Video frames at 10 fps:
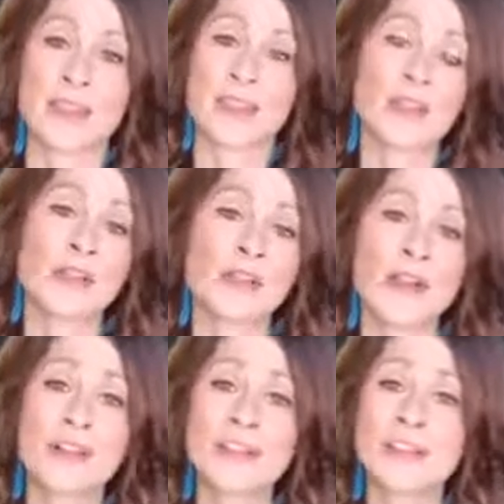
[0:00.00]
you'll
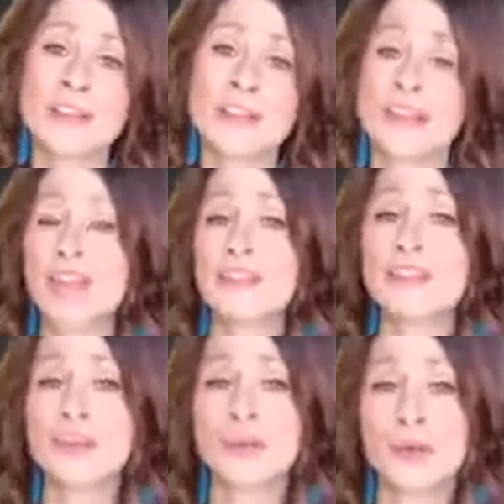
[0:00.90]
all of a sudden have a
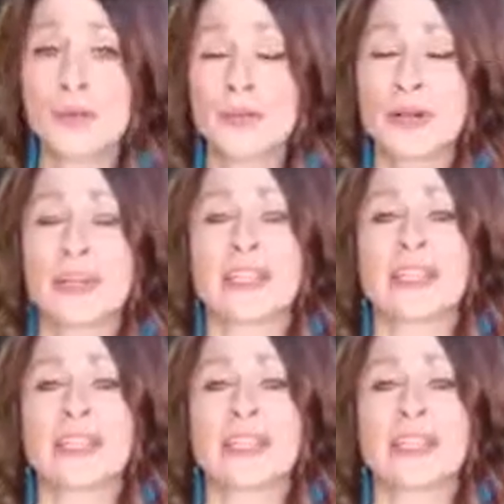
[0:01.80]
new normal.